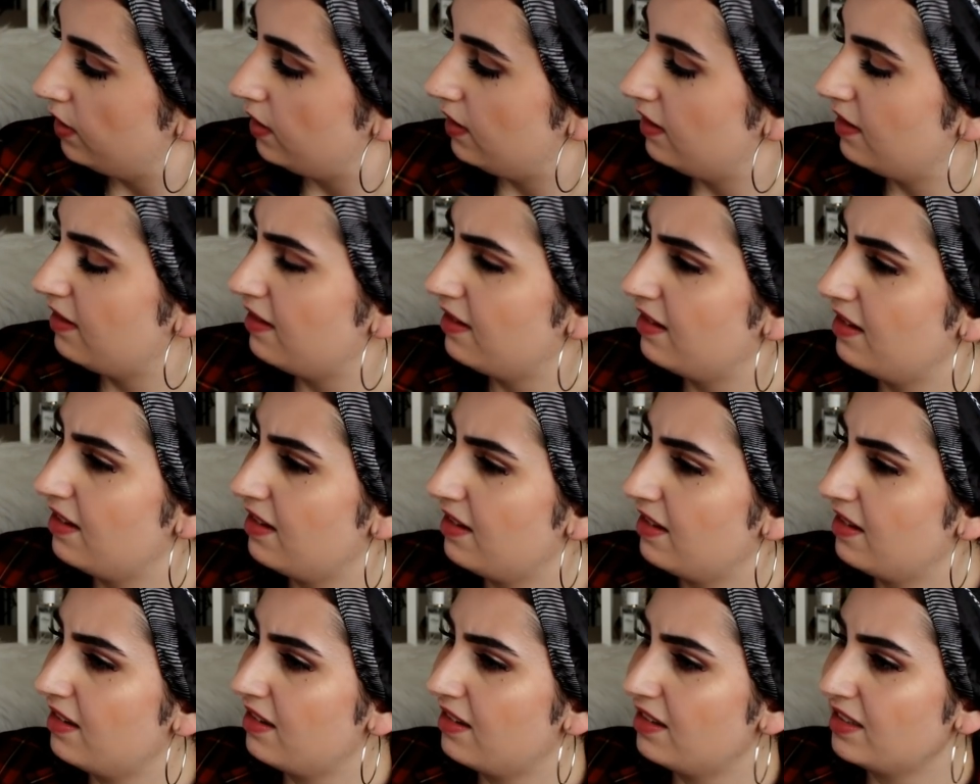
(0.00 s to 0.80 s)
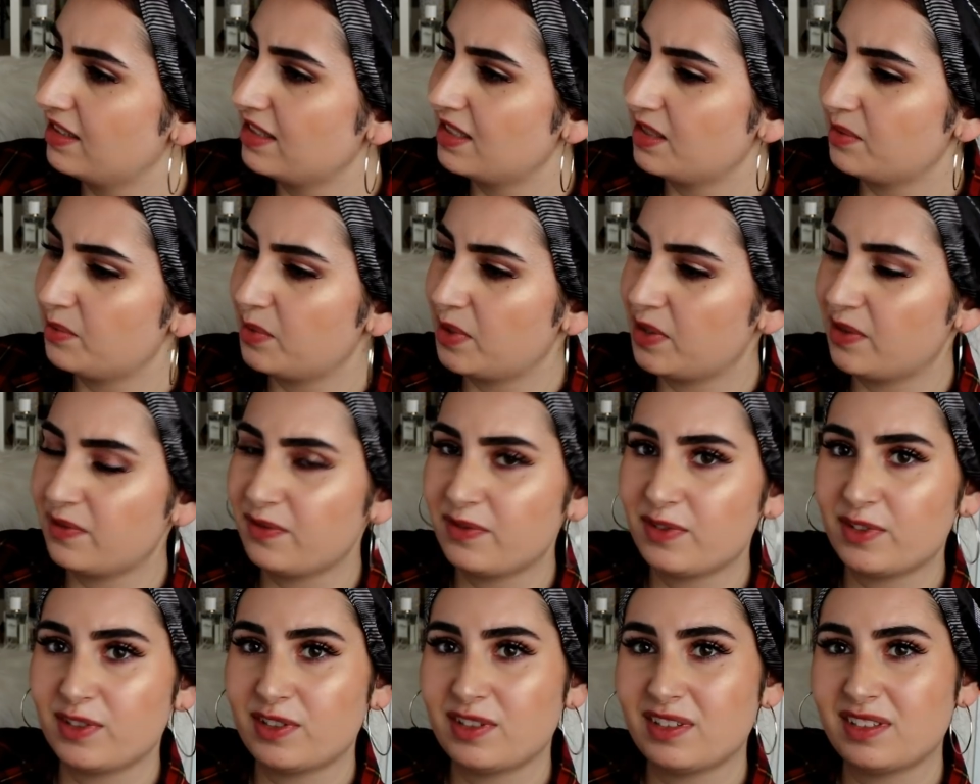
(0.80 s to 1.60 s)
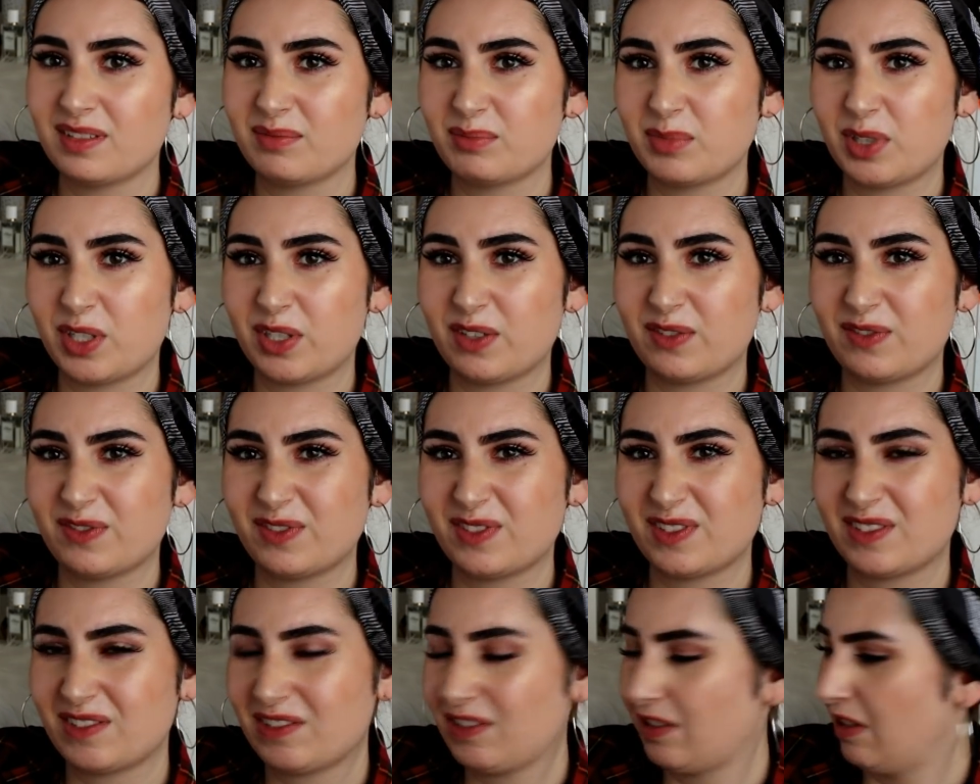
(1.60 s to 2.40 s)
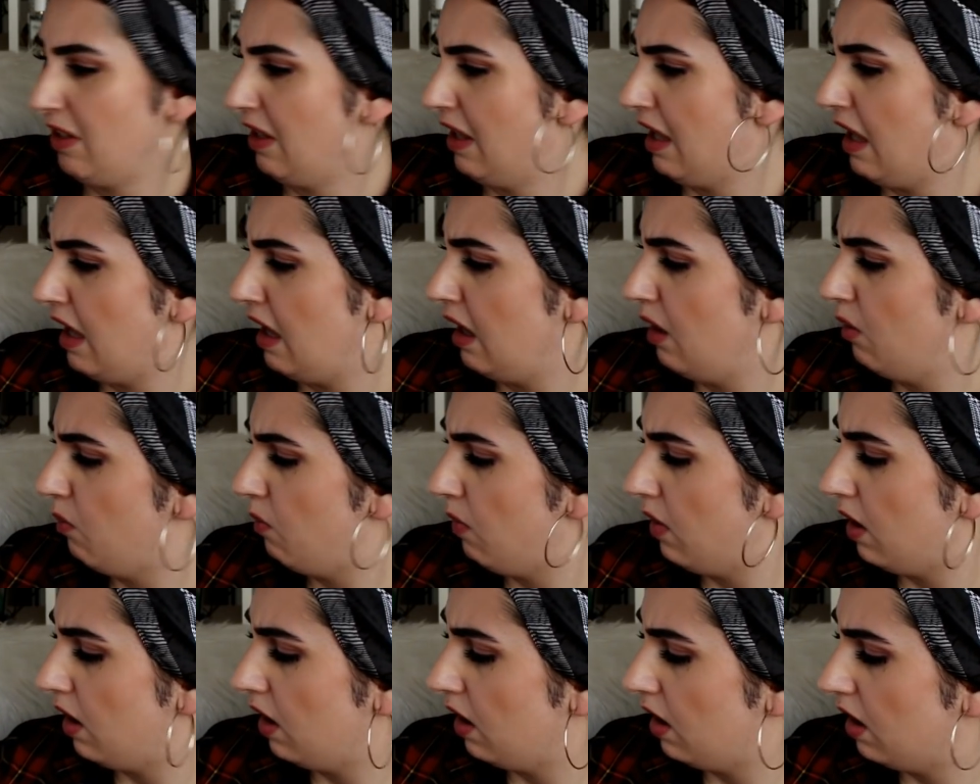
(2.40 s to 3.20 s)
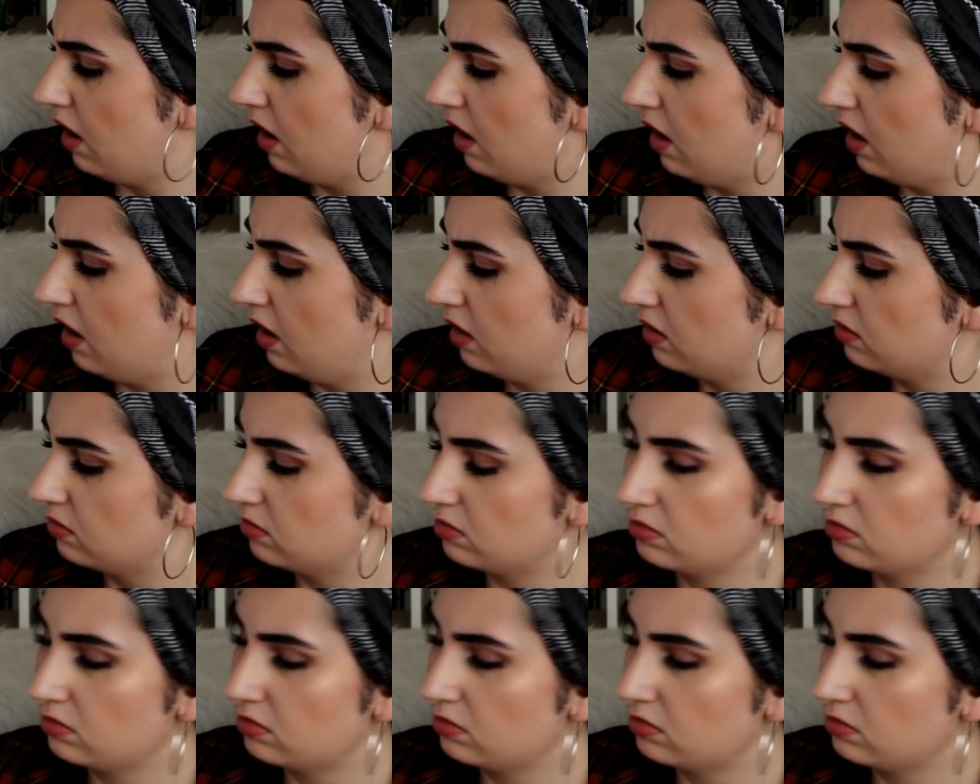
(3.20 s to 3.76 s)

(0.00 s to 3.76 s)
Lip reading: Oh, it's a beautiful, beautiful